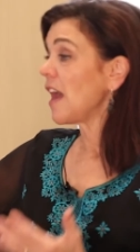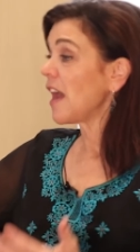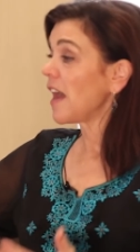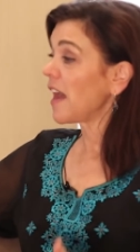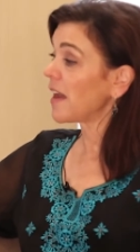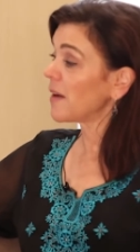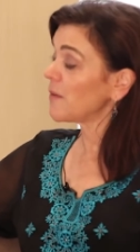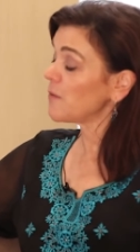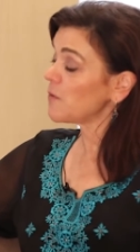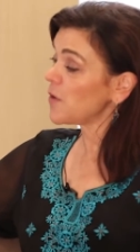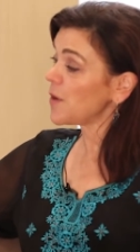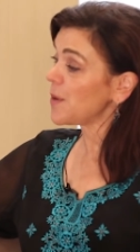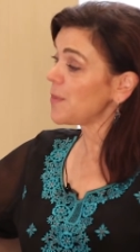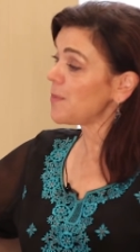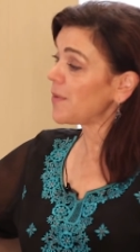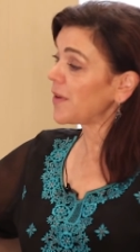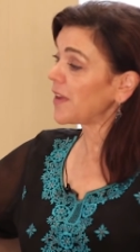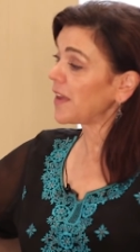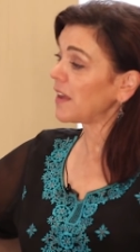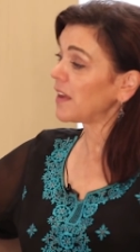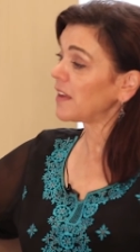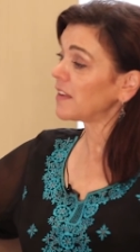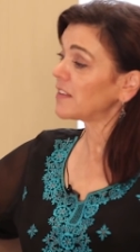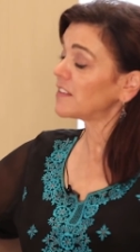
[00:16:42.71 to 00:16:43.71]

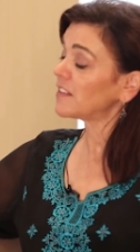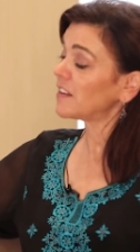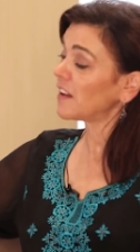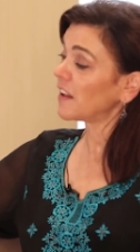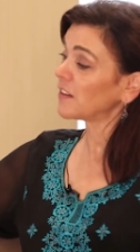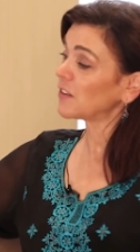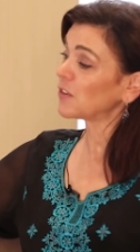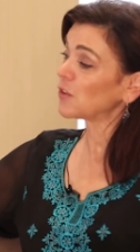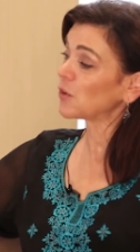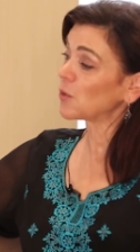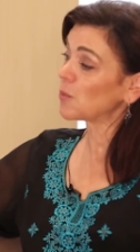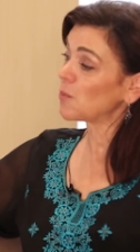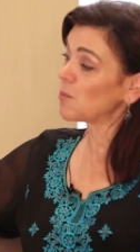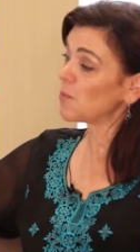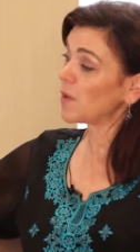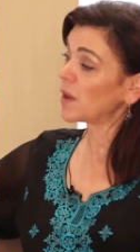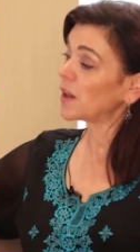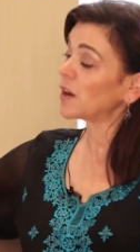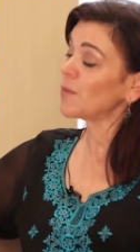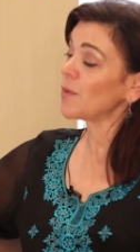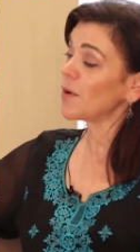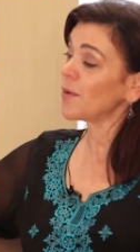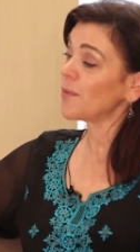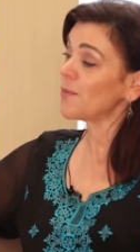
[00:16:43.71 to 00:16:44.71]
MVP stands for
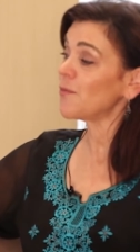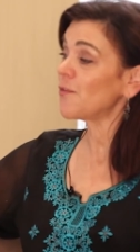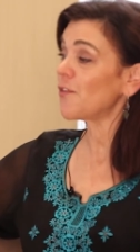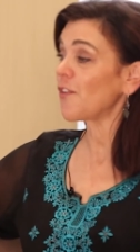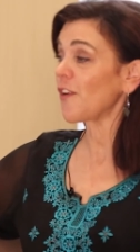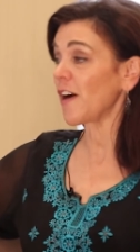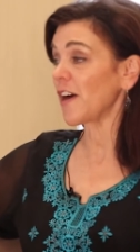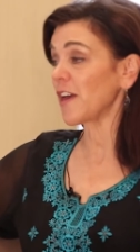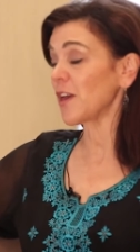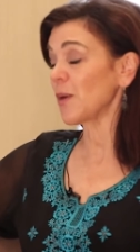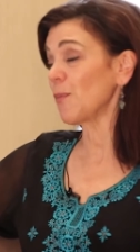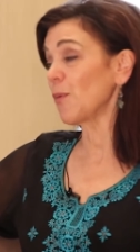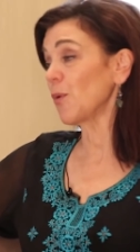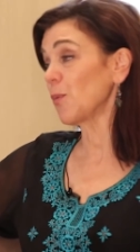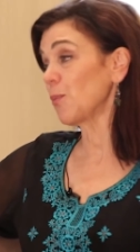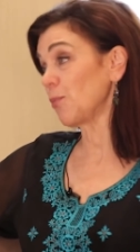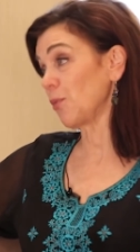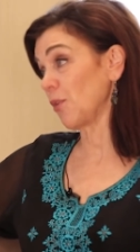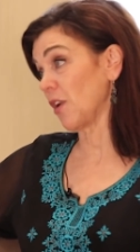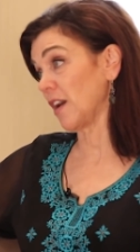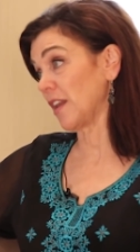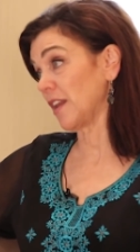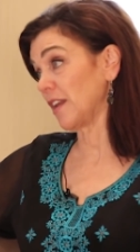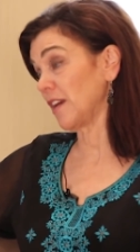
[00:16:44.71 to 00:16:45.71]
minimum viable
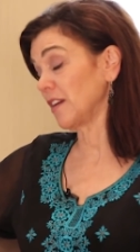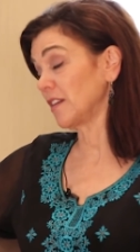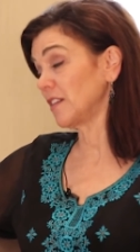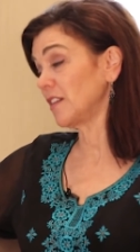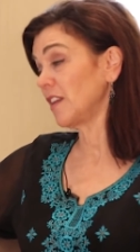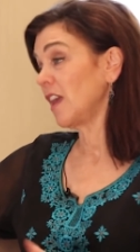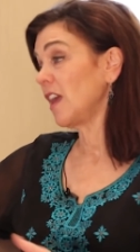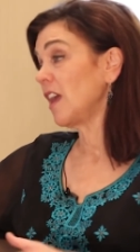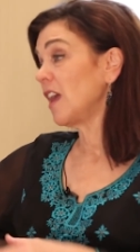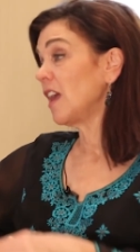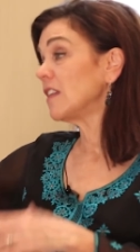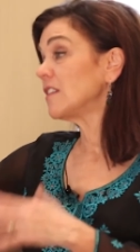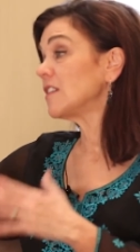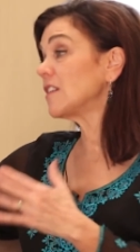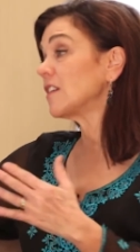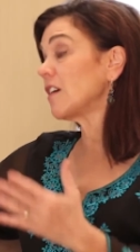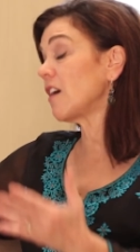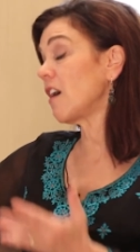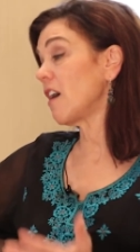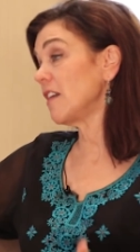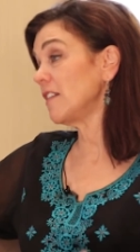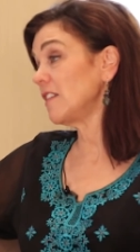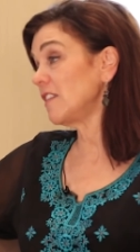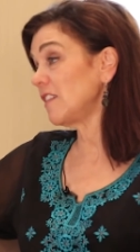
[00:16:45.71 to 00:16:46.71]
product. It's a
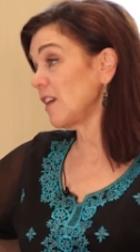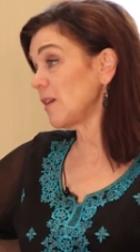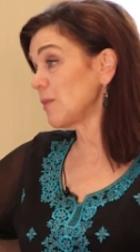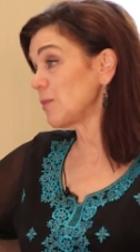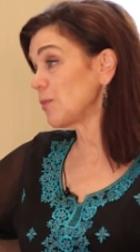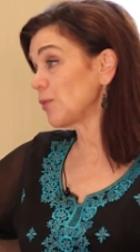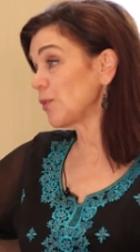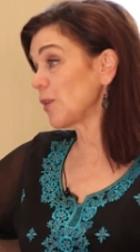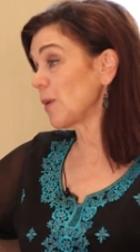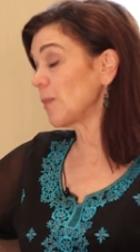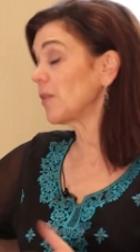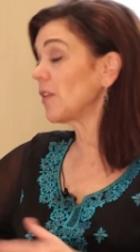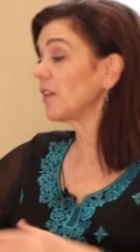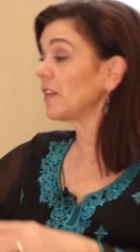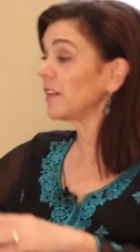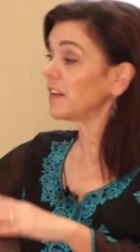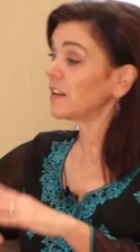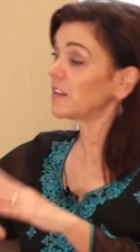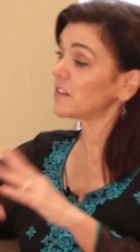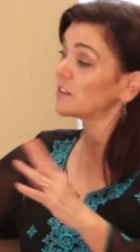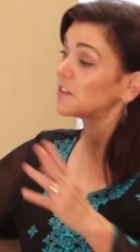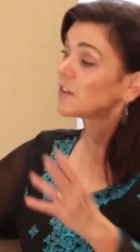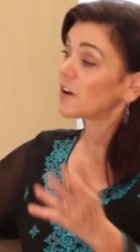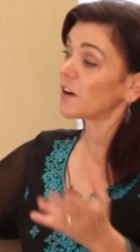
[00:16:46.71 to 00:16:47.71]
concept from the
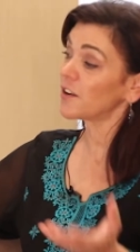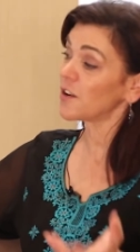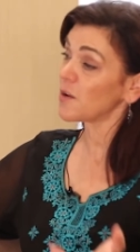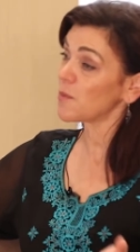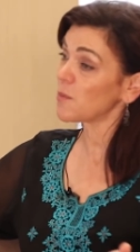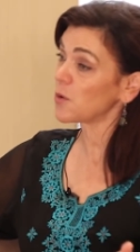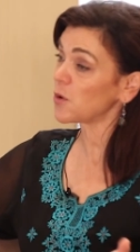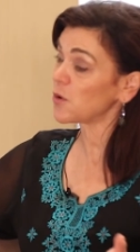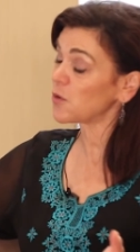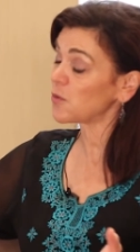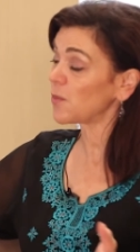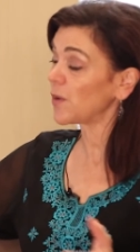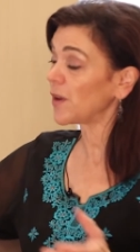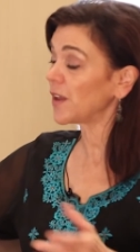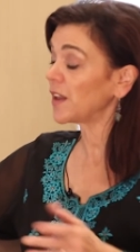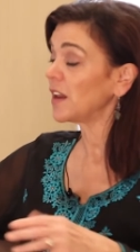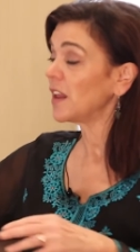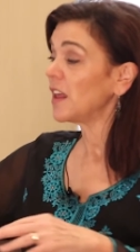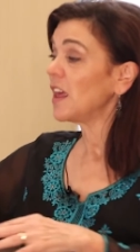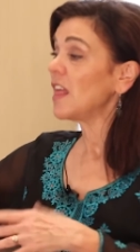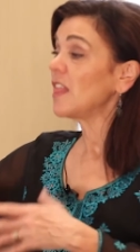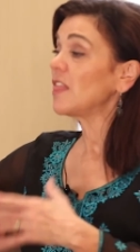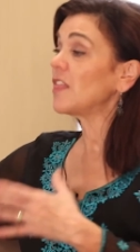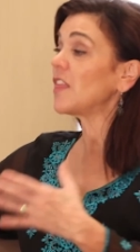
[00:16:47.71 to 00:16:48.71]
lean startup movement
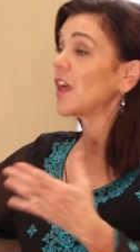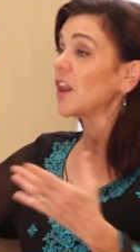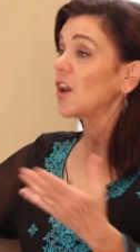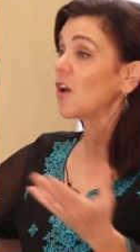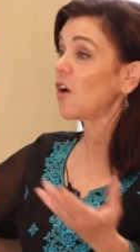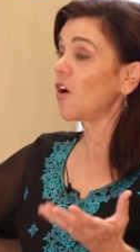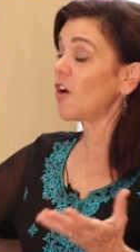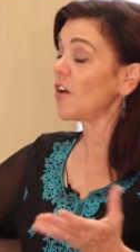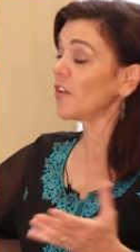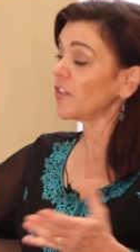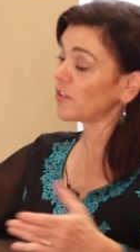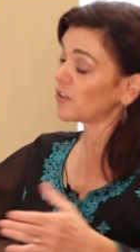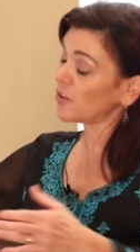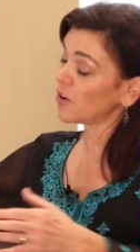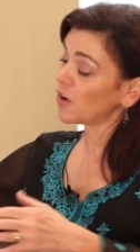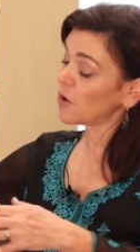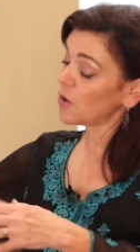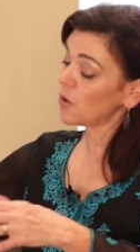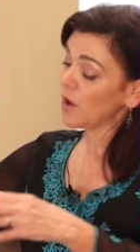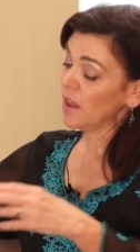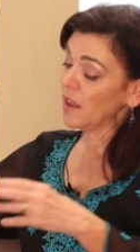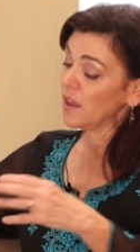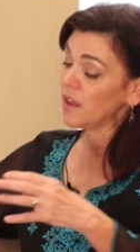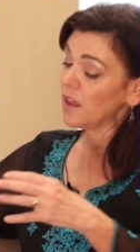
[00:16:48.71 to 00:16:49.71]
that also